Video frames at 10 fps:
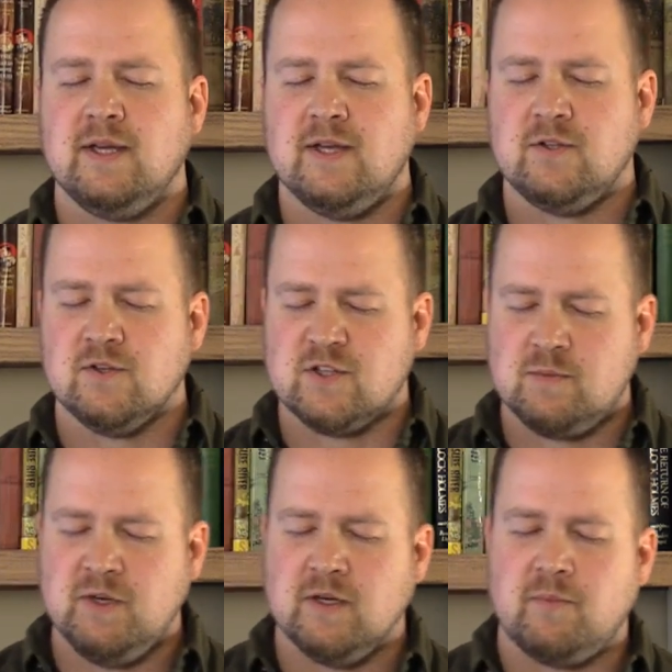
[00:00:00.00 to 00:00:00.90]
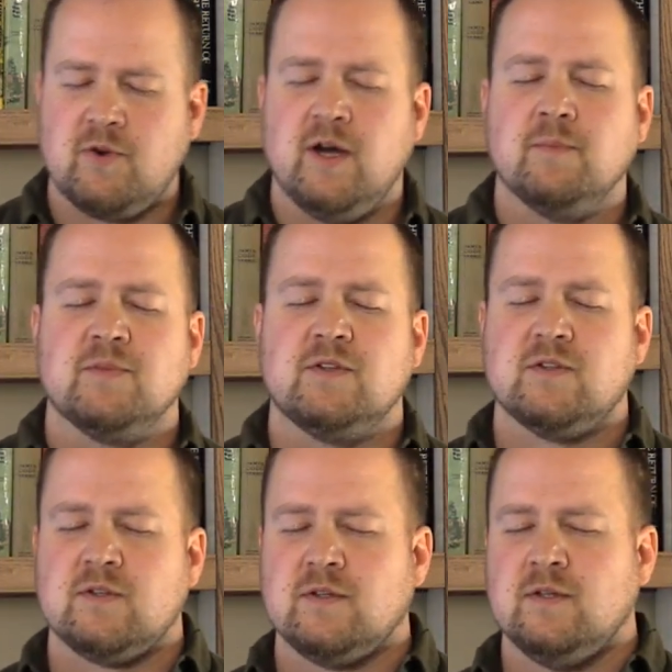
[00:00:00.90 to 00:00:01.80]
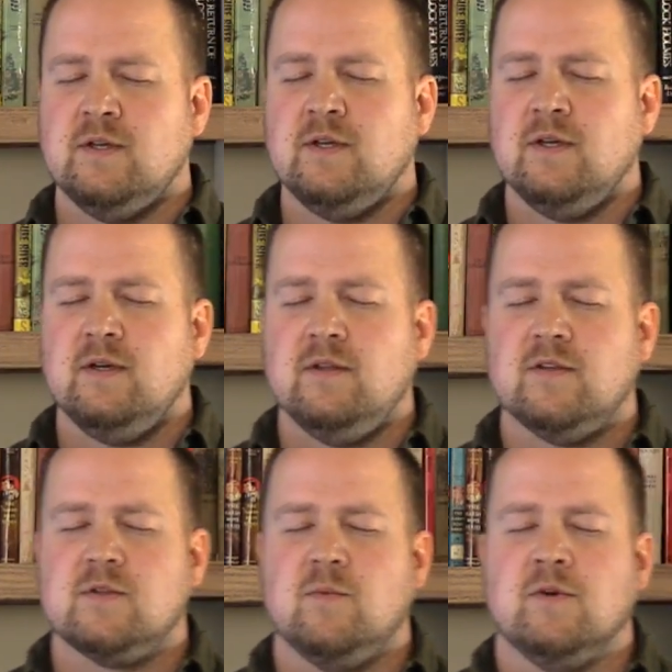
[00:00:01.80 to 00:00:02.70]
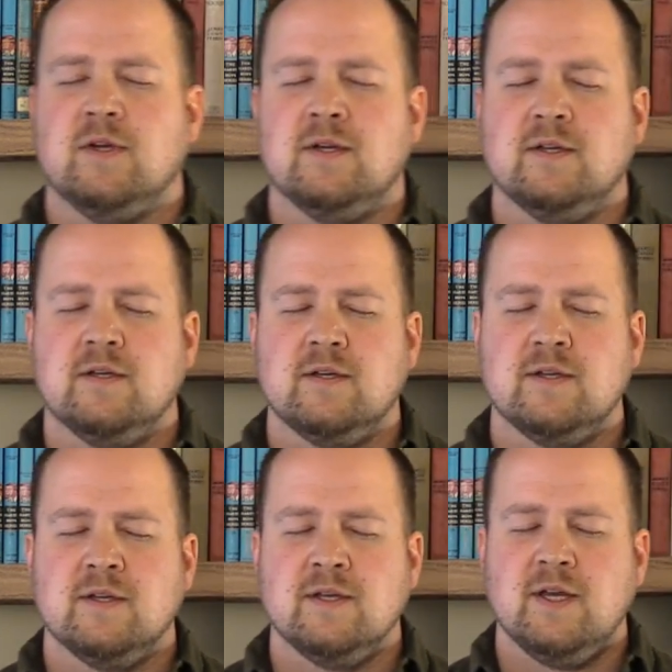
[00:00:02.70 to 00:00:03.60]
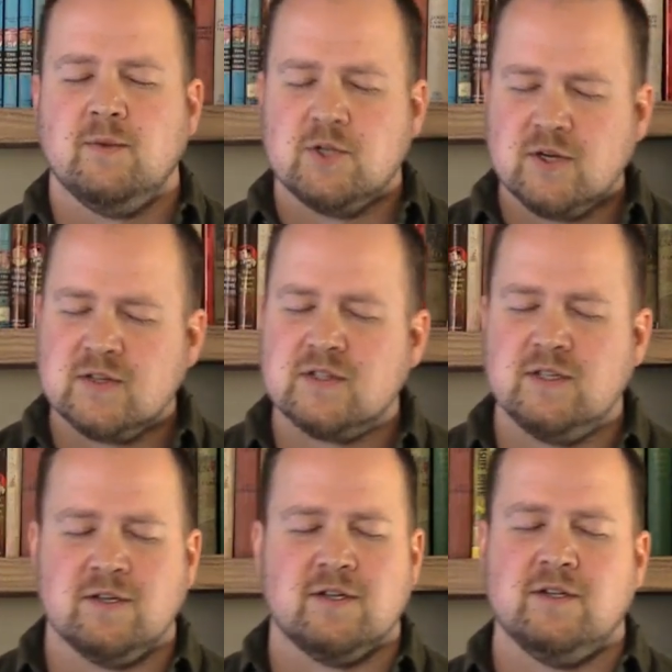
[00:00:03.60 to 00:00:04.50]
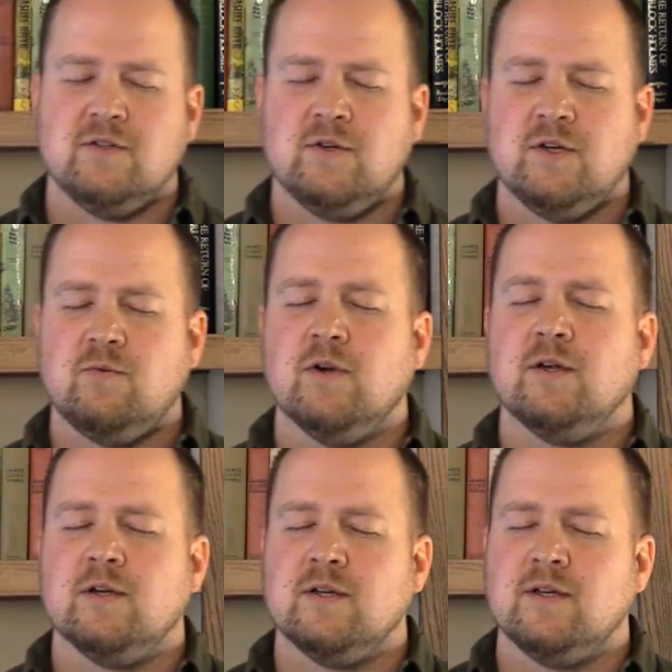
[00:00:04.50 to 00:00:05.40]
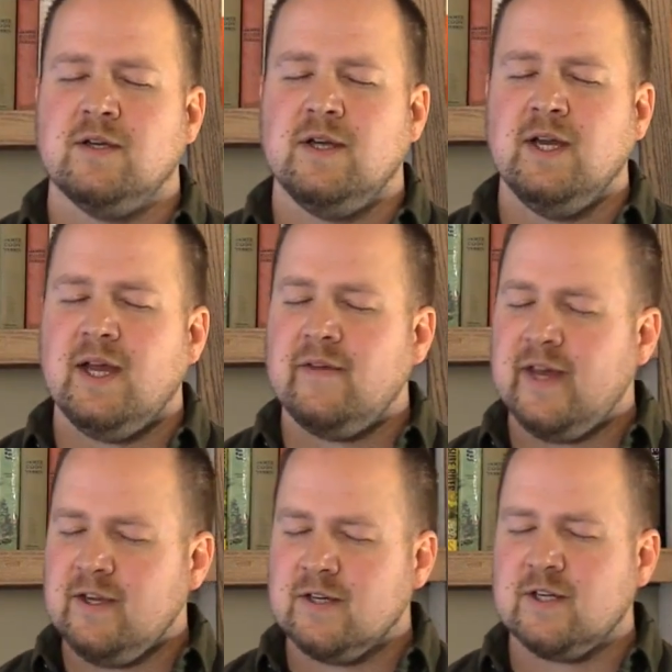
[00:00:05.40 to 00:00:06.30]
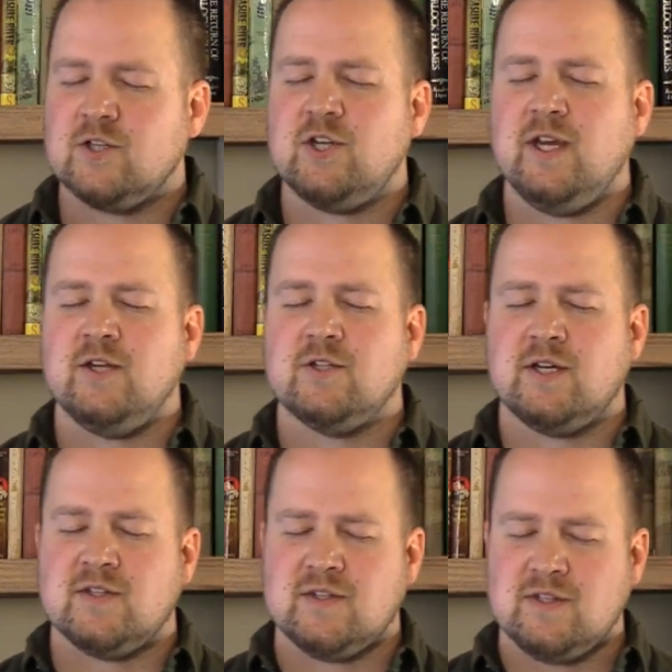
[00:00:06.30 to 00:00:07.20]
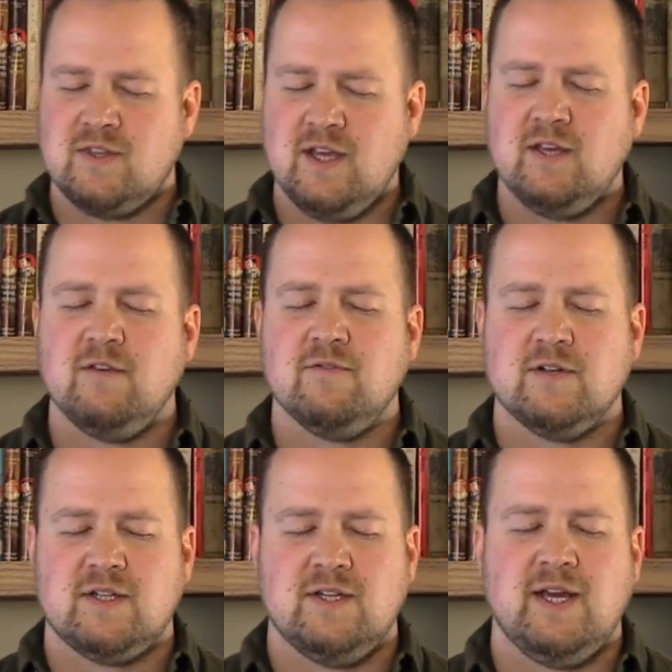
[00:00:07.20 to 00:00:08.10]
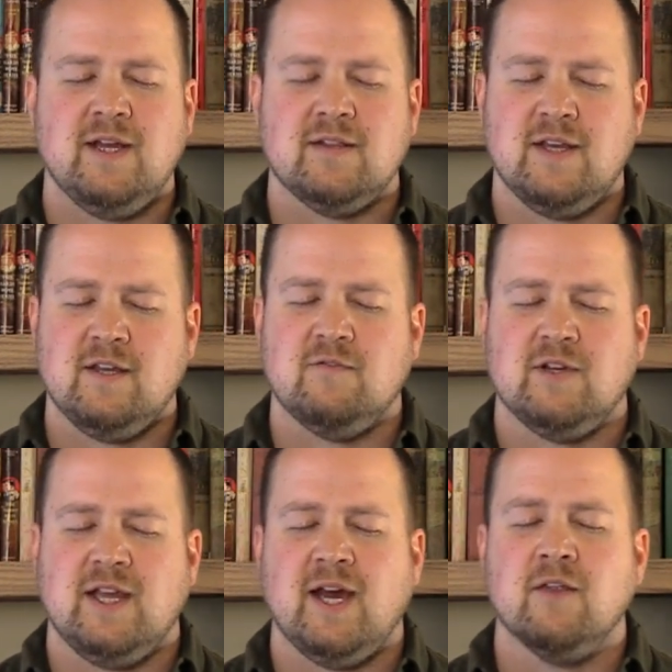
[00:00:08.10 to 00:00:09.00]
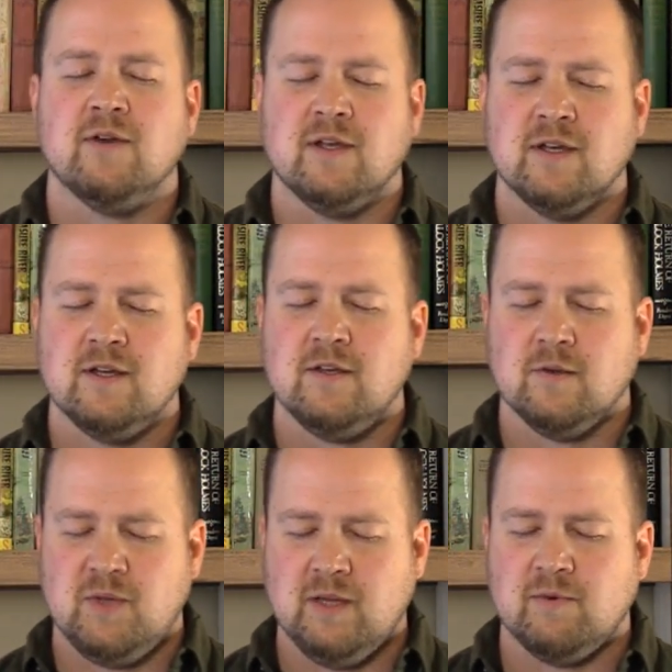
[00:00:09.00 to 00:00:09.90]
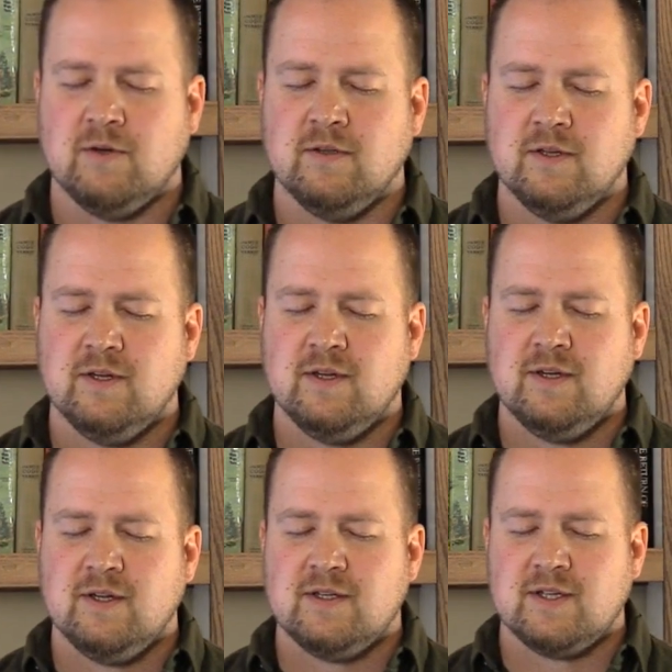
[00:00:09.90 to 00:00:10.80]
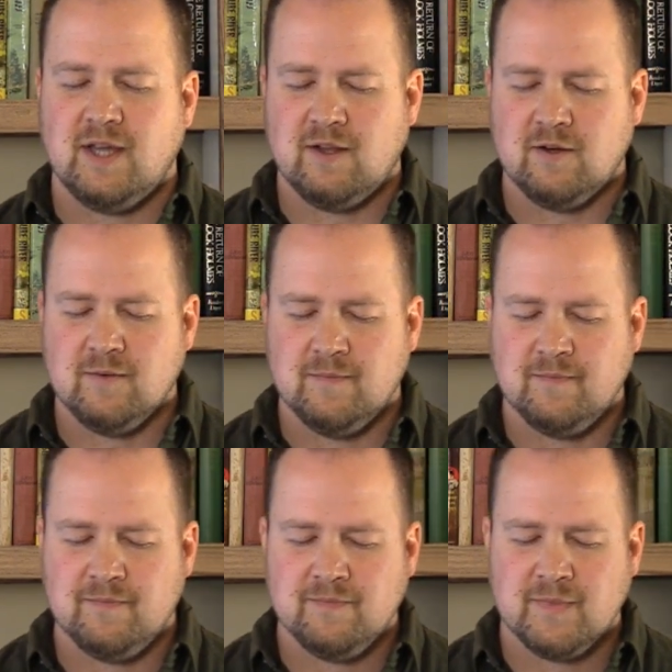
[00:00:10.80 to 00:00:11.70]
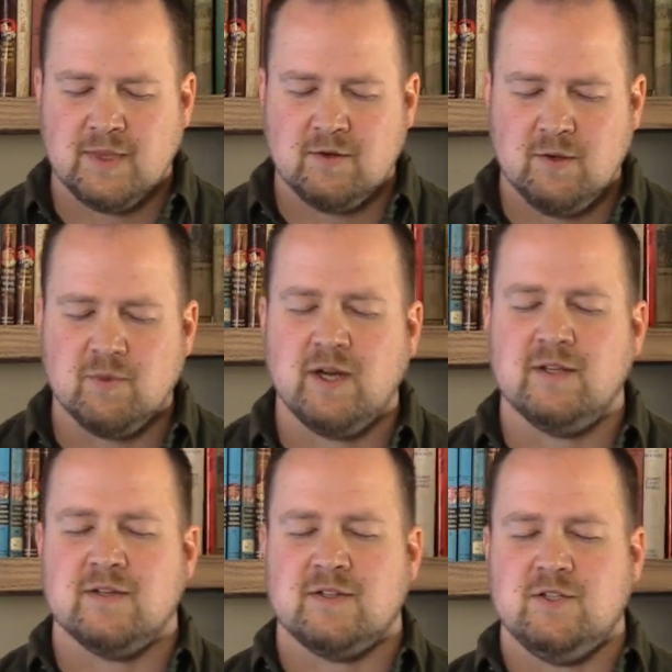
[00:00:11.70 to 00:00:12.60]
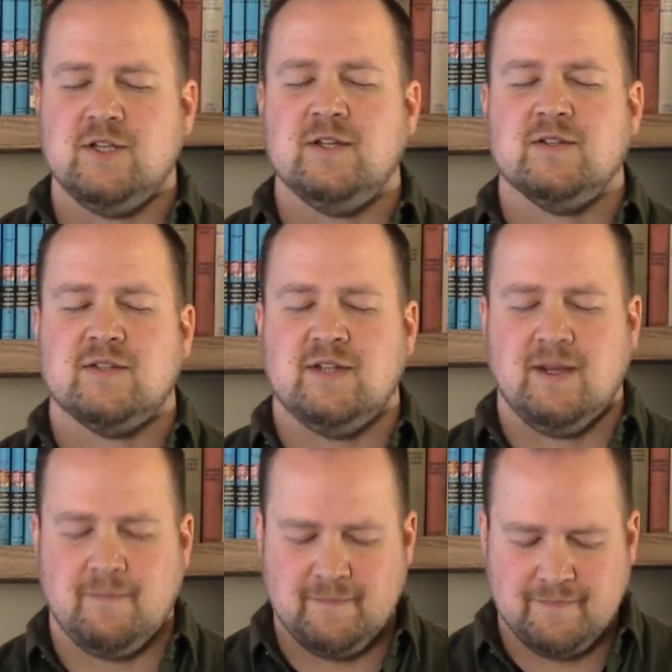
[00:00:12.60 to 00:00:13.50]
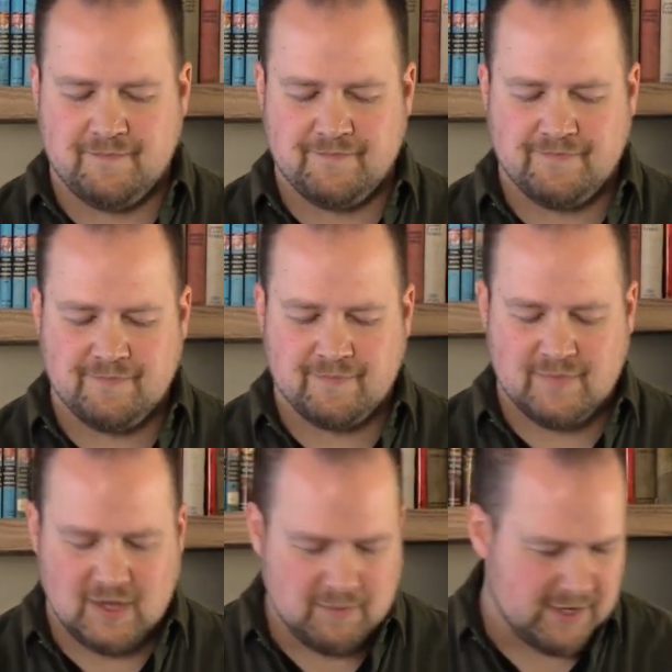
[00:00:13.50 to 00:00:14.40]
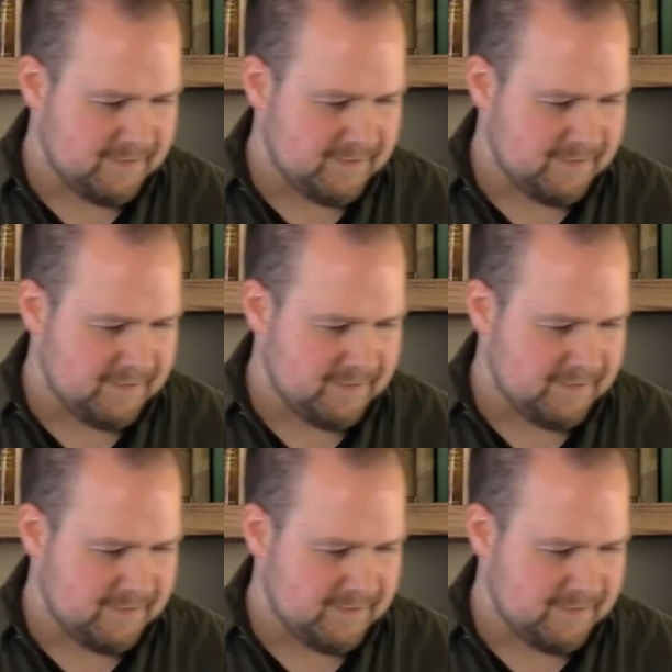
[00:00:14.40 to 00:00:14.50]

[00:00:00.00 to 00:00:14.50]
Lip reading: as your Spirit prompts this morning. And we trust that you're going to do a good work and that you're going to change us. Thank you for today, and thank you for gathering your people together. Pray this in Jesus' name. Amen.